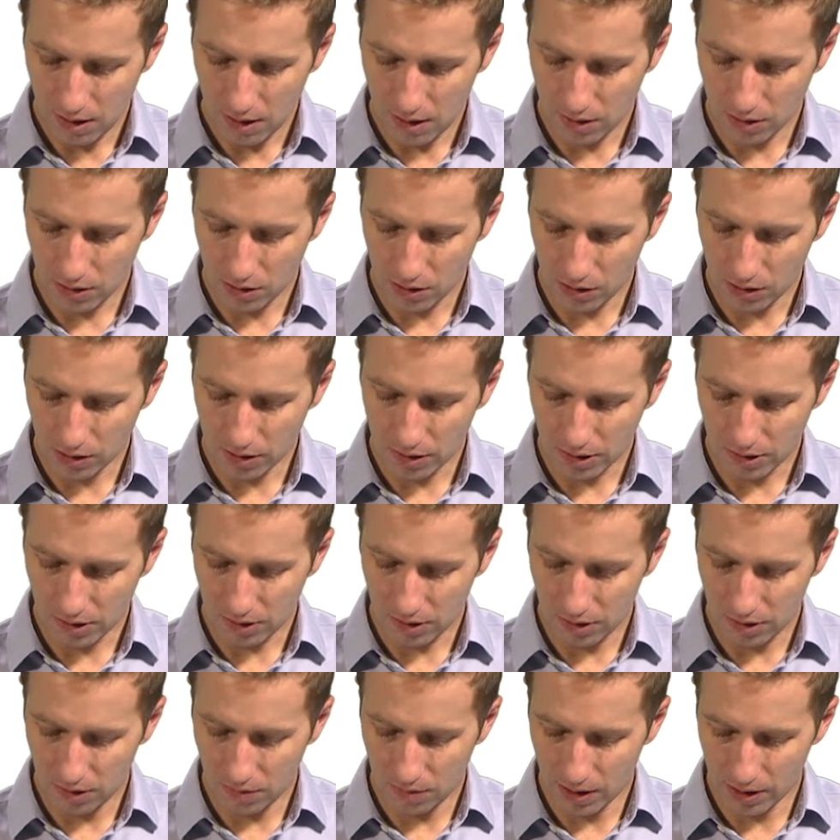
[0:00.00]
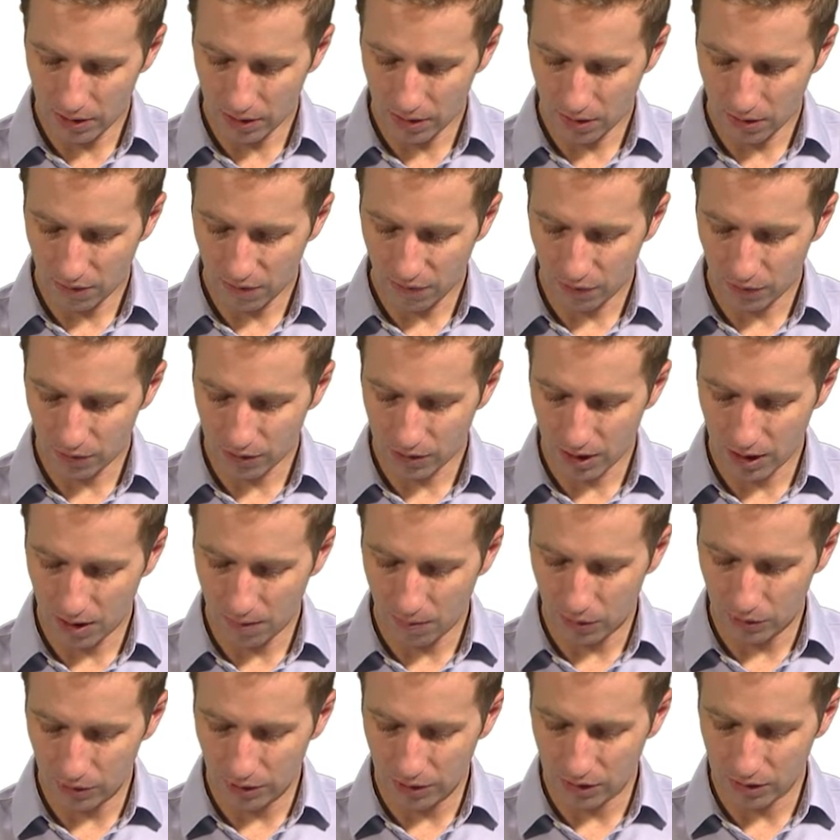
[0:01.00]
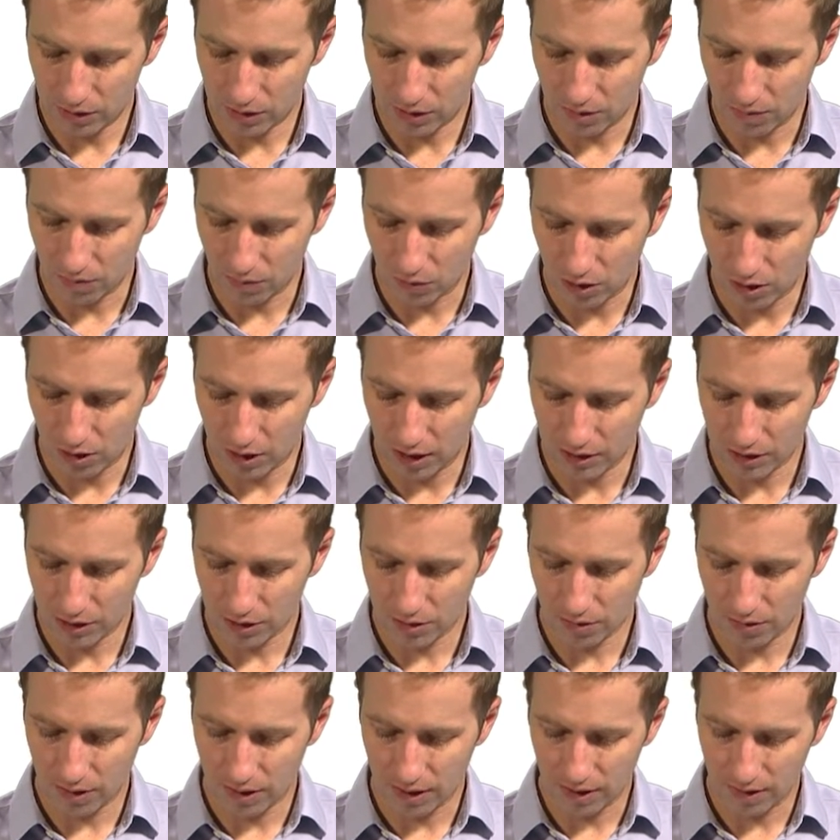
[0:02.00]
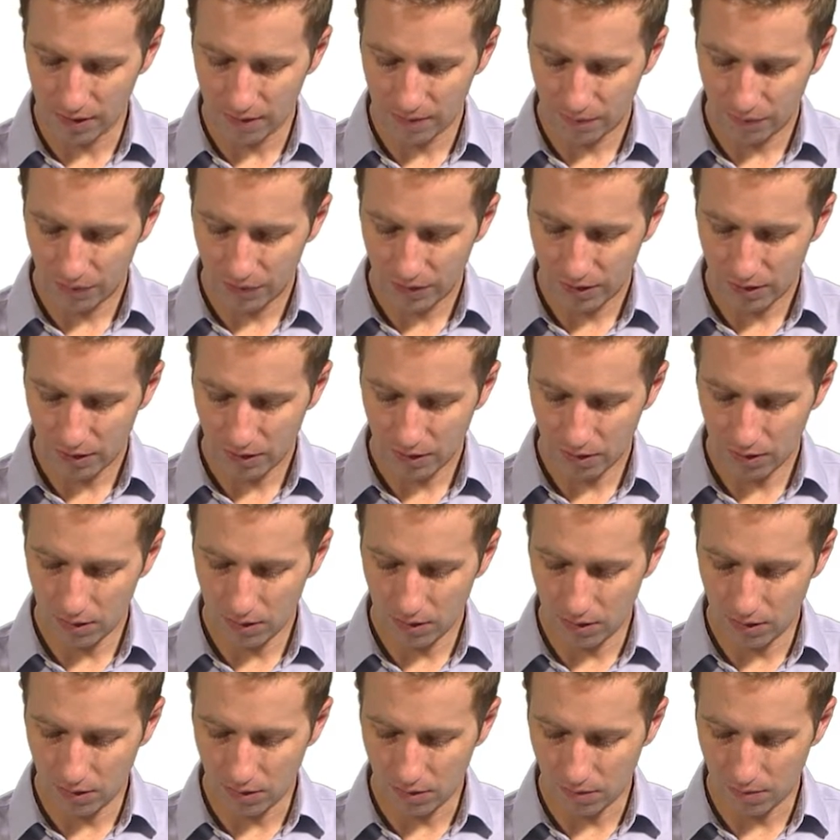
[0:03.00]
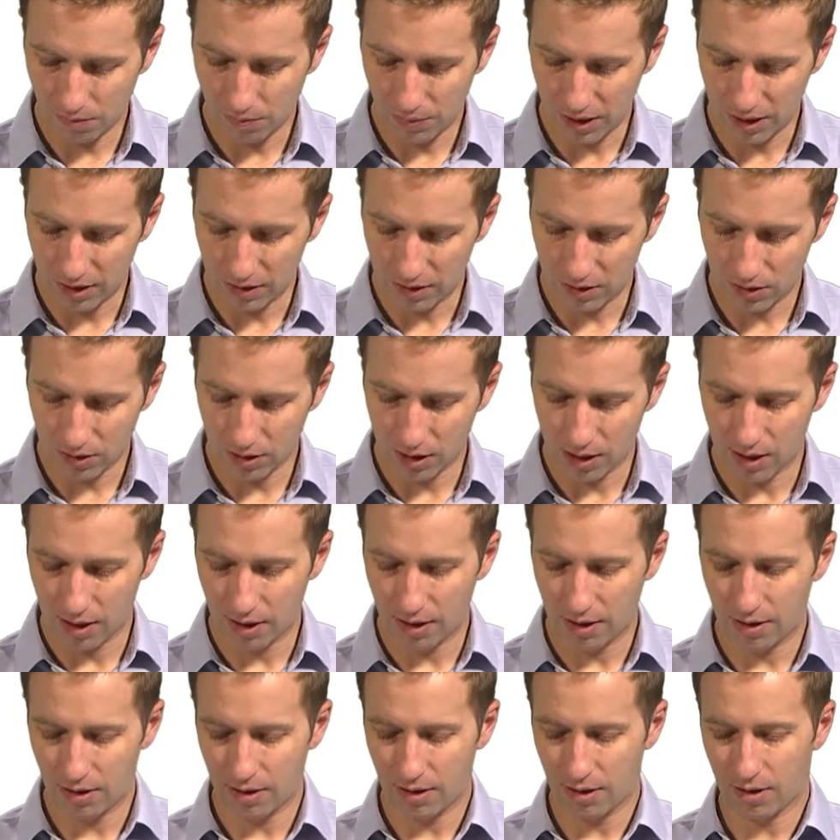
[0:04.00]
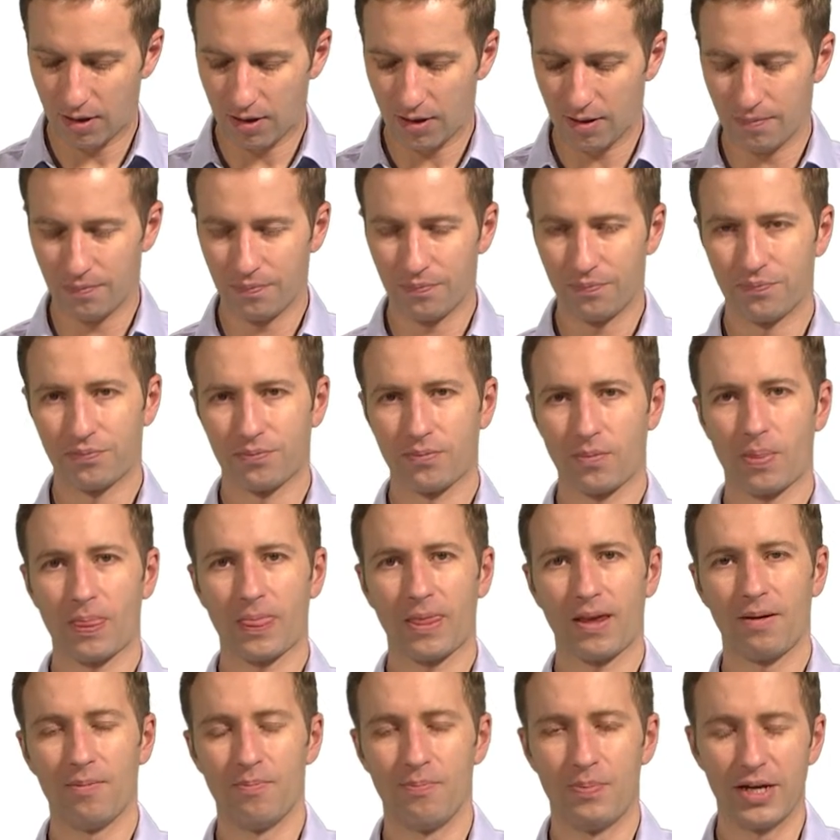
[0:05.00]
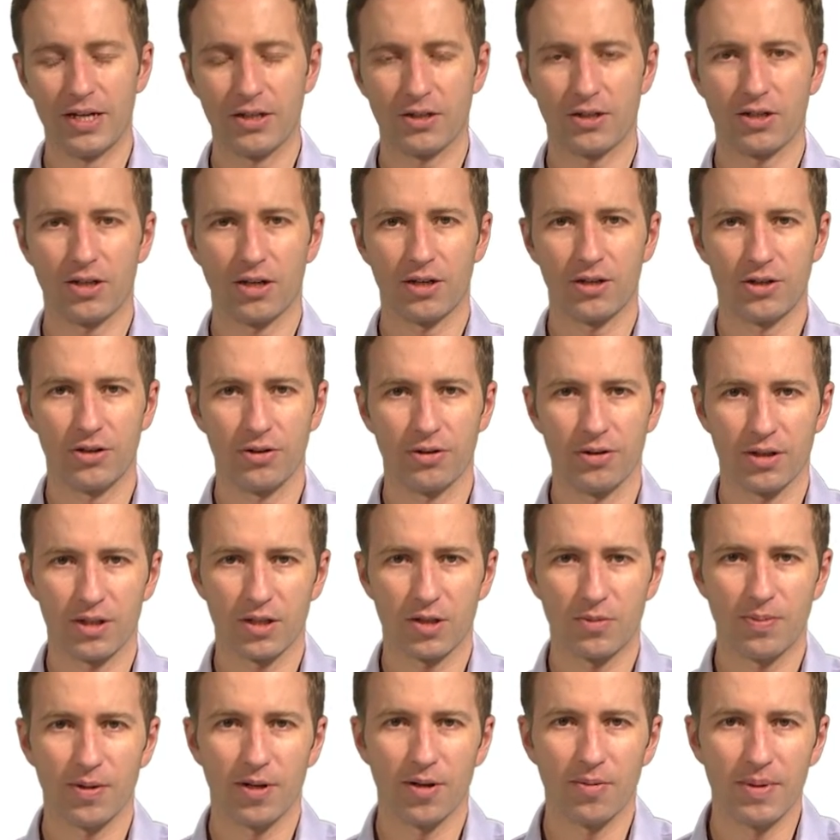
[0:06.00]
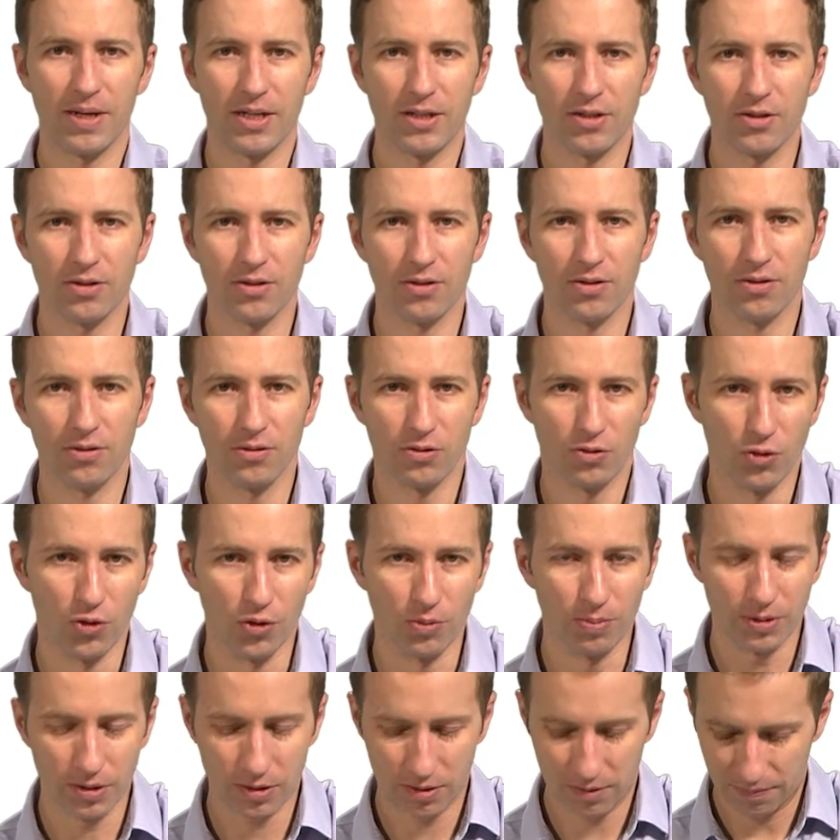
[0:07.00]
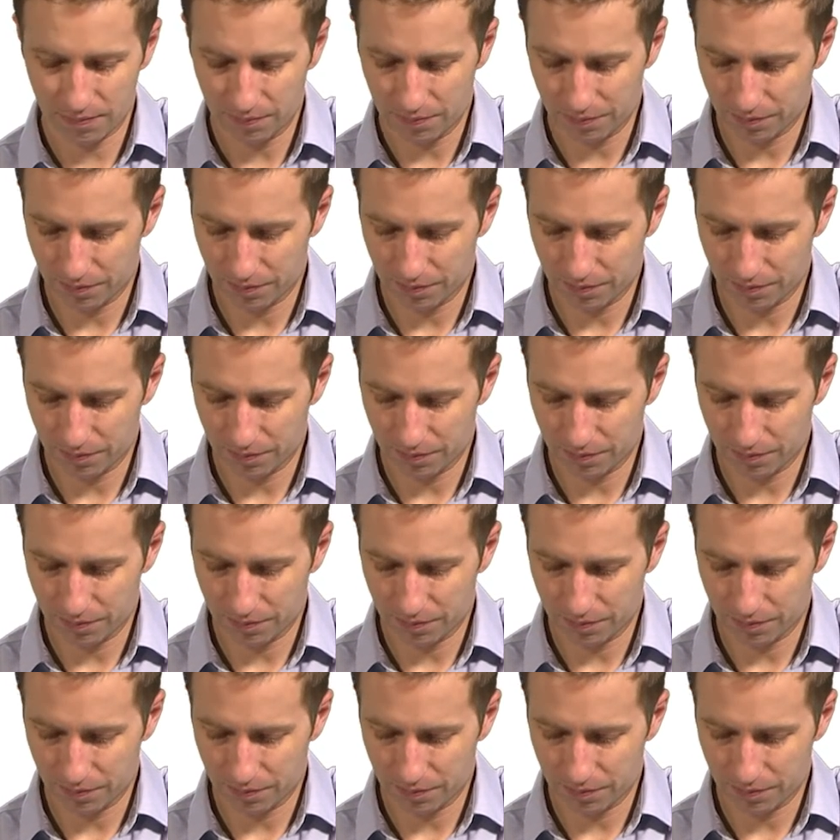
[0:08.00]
and start to see whether, for example, there's some clustering, based on your experimental groups.